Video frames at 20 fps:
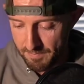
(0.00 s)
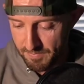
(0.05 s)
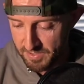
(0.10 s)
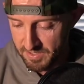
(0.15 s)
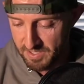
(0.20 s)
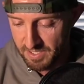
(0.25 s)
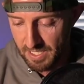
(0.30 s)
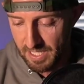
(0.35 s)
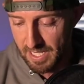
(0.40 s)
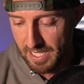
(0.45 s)
This
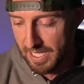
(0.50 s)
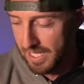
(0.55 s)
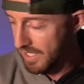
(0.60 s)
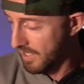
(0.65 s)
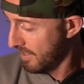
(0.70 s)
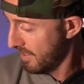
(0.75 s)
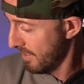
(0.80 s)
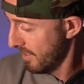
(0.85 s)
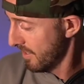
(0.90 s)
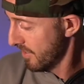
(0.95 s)
guy,
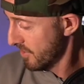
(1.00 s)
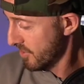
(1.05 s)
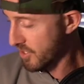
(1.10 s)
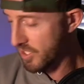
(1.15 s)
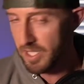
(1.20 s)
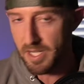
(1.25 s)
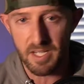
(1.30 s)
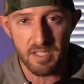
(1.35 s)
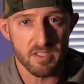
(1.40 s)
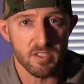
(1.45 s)

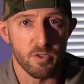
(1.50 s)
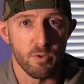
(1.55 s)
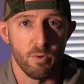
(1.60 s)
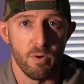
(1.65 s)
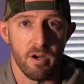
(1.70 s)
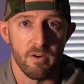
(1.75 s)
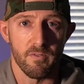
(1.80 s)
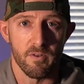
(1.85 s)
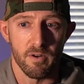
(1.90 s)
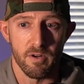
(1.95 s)
shout outs to
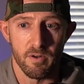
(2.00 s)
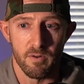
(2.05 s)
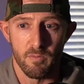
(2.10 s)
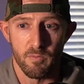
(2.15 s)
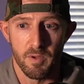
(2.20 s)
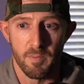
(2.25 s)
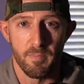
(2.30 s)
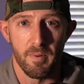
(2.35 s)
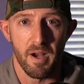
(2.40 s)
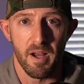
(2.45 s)
whoever
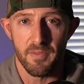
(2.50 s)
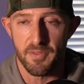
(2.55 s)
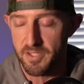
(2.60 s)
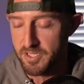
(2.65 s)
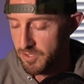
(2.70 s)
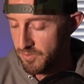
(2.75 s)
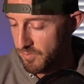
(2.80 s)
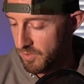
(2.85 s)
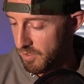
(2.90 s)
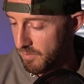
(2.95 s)
we bought this
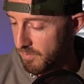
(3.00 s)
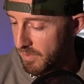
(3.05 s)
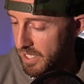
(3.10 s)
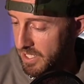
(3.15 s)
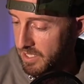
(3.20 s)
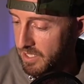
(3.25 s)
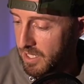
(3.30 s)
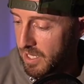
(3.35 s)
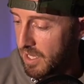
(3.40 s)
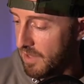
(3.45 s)
from. My
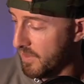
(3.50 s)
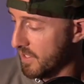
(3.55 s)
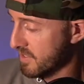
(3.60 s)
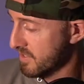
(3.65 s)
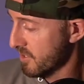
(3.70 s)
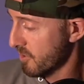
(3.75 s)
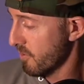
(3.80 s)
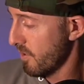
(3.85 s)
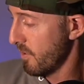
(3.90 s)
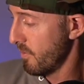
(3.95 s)
God, that's
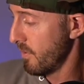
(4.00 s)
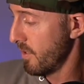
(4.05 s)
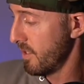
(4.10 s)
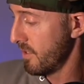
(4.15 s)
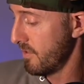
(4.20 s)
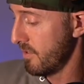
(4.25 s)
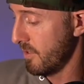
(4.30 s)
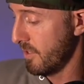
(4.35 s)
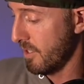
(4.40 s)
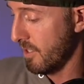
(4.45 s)
a great way to
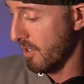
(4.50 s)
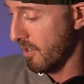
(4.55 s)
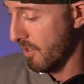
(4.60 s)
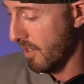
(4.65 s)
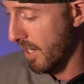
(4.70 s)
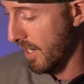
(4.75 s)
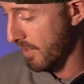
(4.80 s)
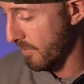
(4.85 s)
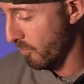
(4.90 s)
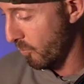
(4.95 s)
do it. All
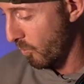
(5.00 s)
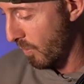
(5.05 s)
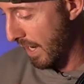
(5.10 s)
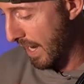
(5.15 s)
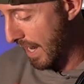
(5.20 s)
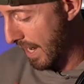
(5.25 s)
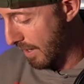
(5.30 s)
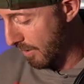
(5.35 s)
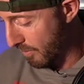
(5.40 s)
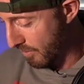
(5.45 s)
right,
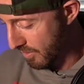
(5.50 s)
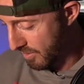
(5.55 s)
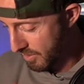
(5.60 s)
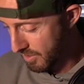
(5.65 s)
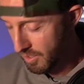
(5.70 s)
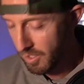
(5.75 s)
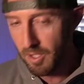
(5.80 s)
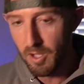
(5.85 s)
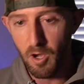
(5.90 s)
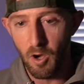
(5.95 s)
wow.
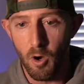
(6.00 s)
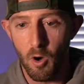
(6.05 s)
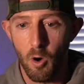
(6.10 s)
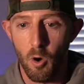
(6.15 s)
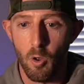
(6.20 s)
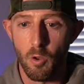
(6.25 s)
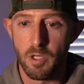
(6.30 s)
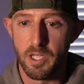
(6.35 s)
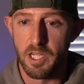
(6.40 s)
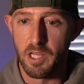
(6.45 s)

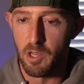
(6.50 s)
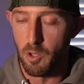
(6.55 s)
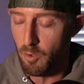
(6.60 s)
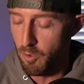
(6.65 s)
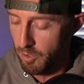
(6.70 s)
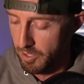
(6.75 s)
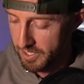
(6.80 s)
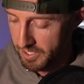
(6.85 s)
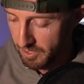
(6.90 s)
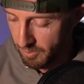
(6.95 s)
Holy
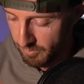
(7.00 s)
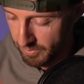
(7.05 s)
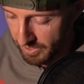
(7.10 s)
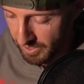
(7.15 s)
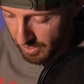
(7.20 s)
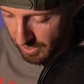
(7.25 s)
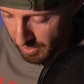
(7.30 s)
Lord, here we go.